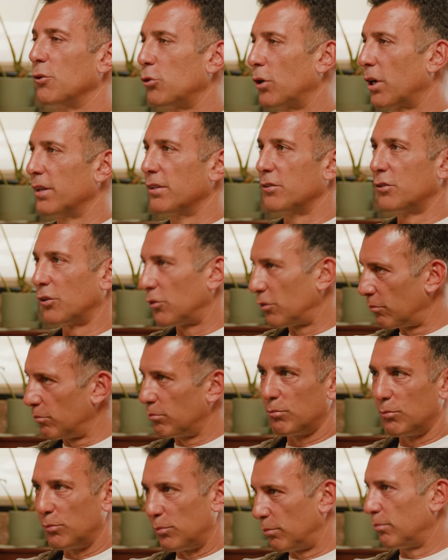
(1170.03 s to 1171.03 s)
trying to just
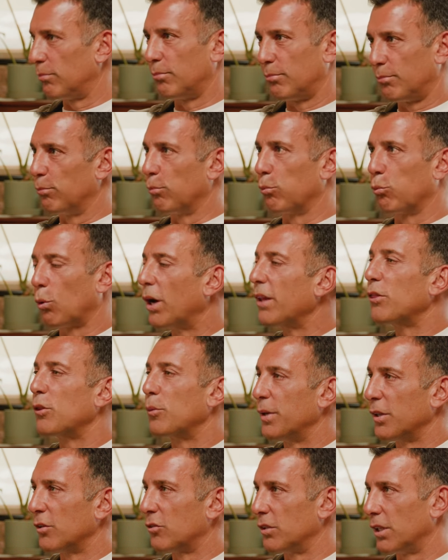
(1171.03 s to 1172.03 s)
run the
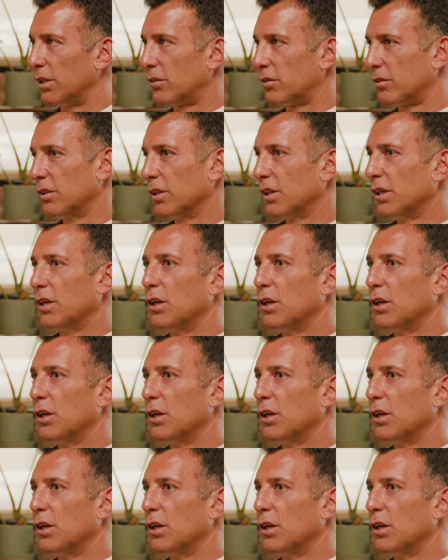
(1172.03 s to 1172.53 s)
business,